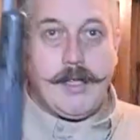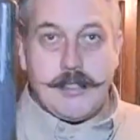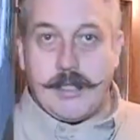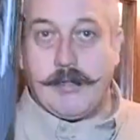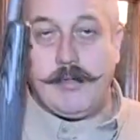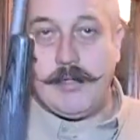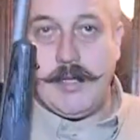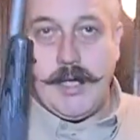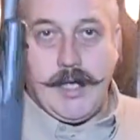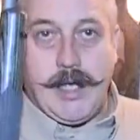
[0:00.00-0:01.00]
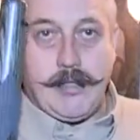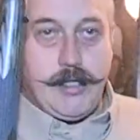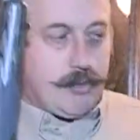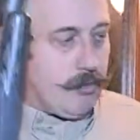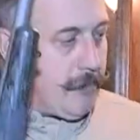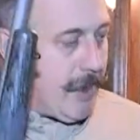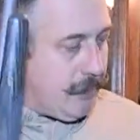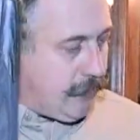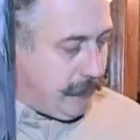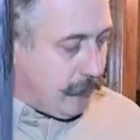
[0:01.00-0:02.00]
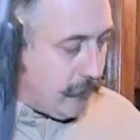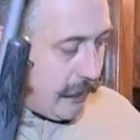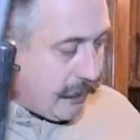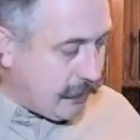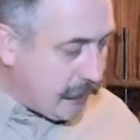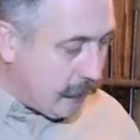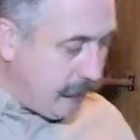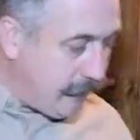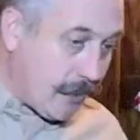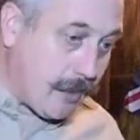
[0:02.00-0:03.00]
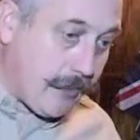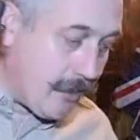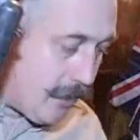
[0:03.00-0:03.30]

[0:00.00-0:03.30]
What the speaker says: So, in the usual manner, before we go any further,